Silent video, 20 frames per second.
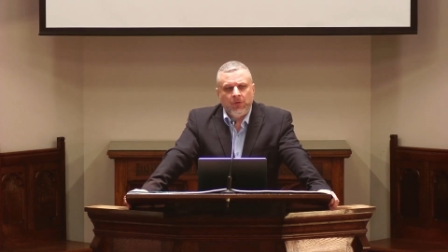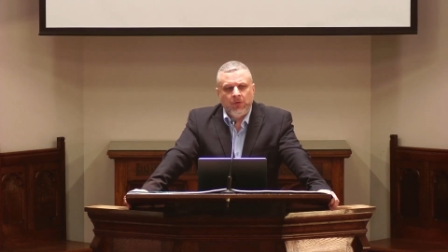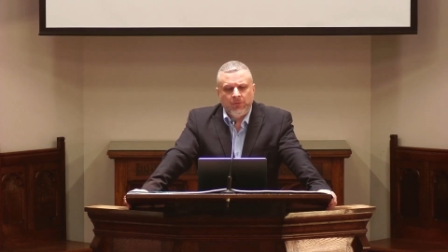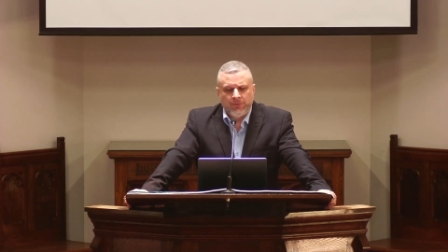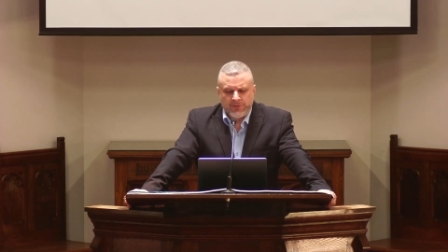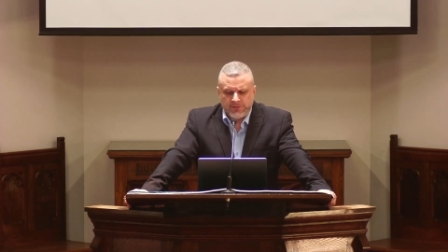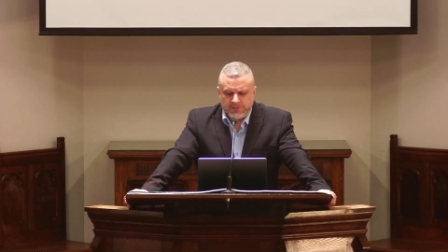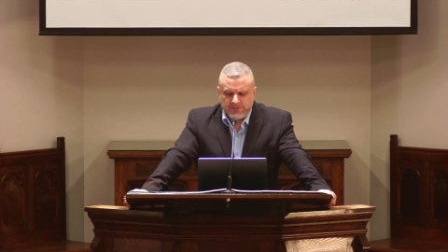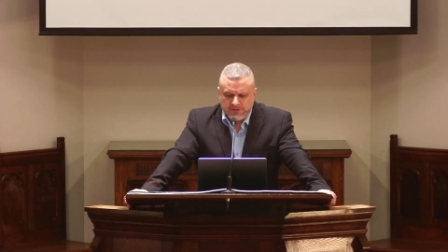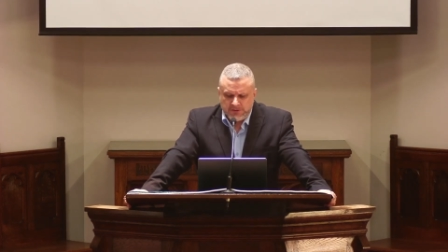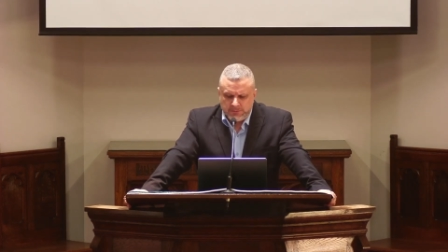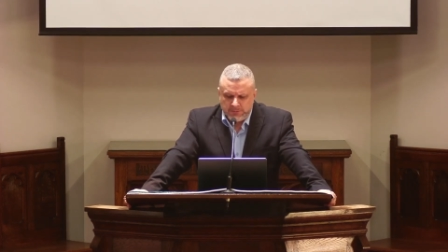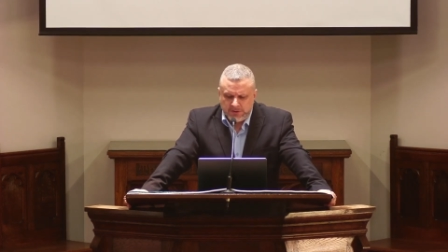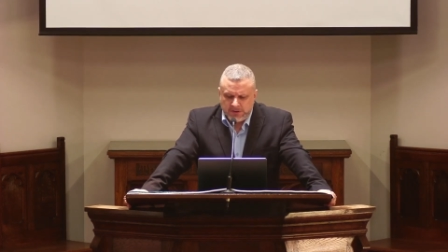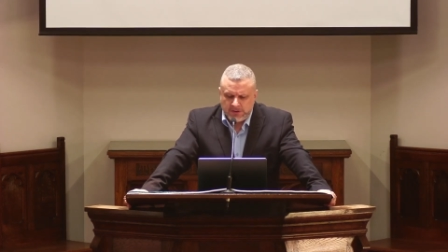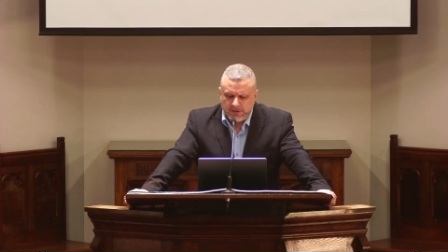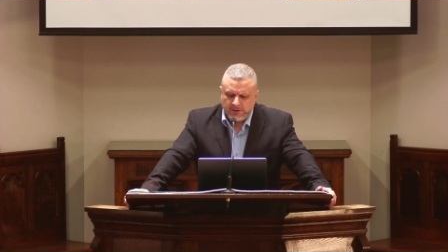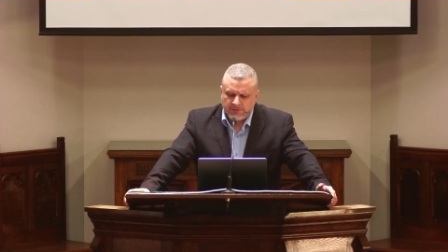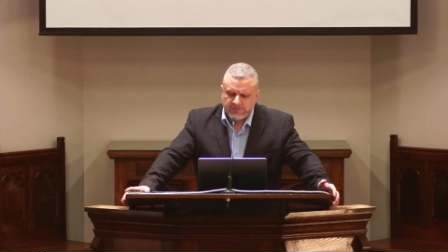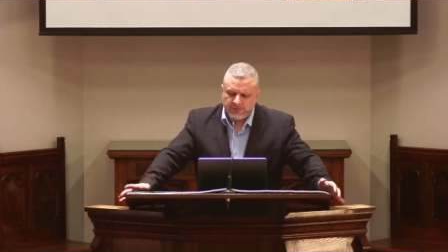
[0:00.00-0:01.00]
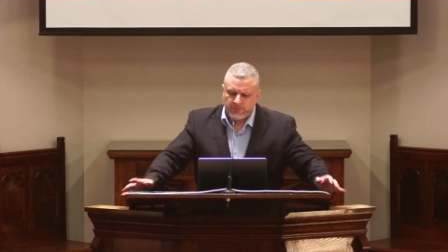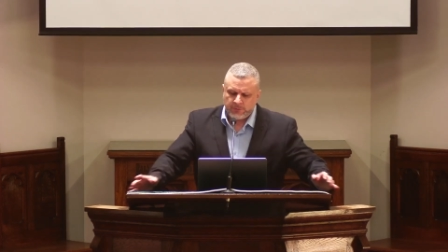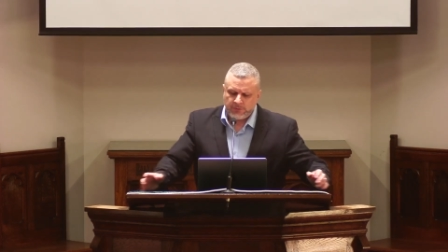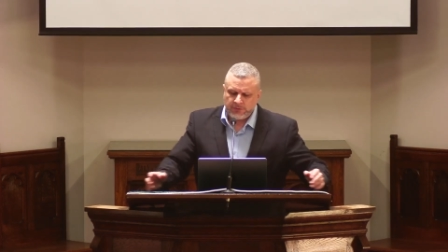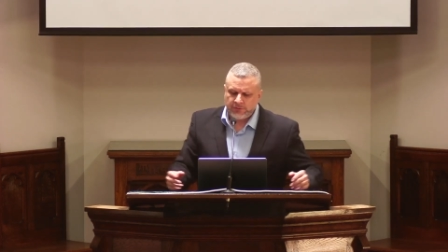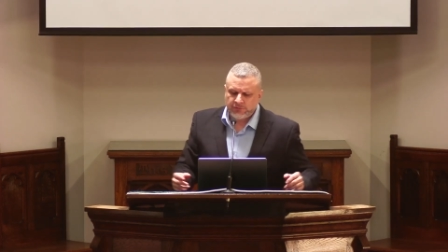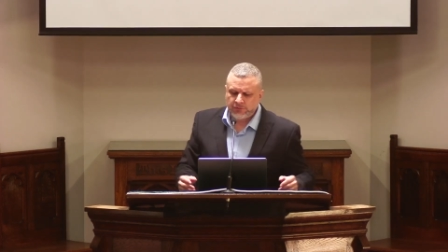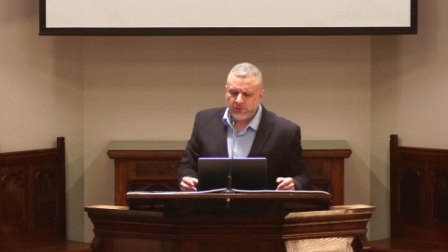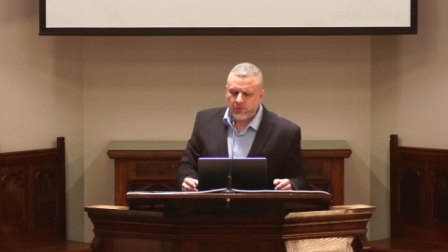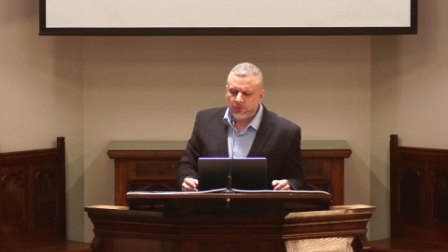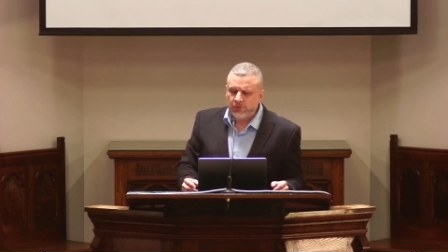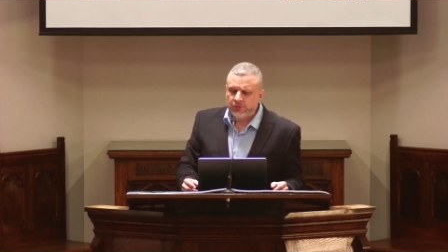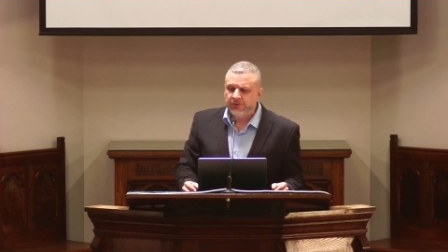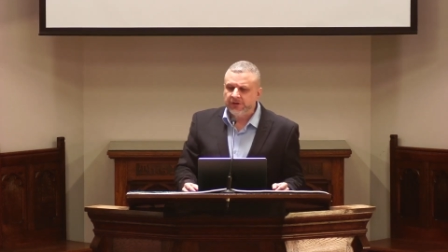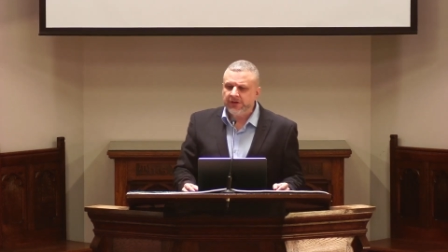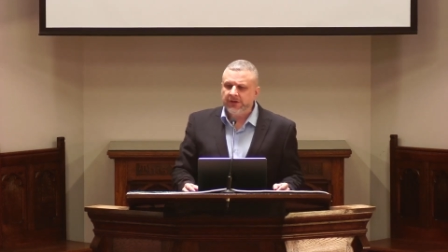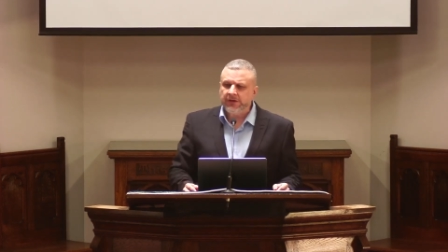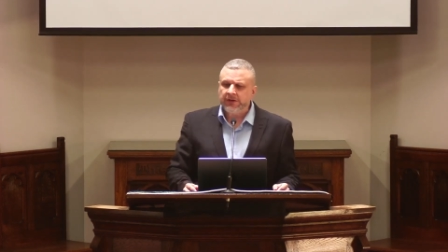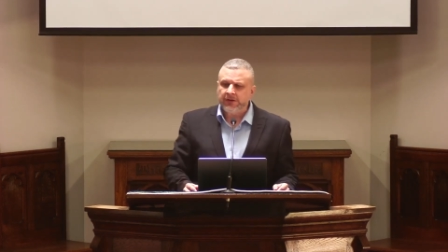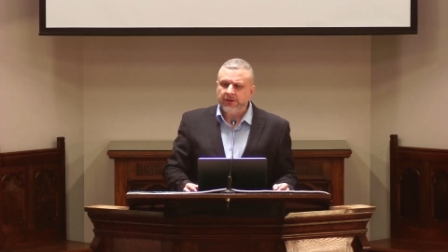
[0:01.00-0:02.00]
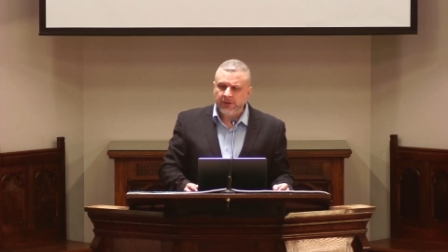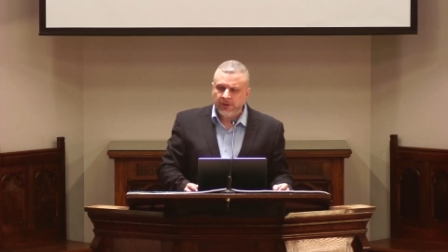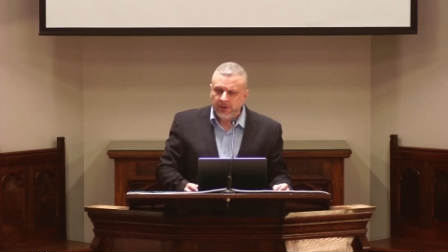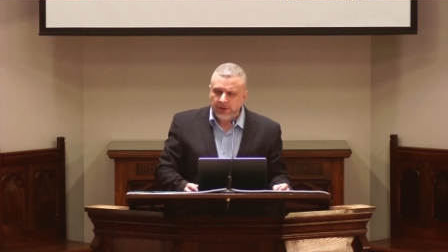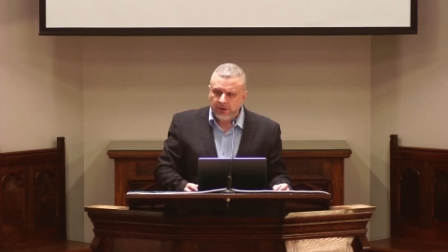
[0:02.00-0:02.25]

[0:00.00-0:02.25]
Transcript: over sin because it results in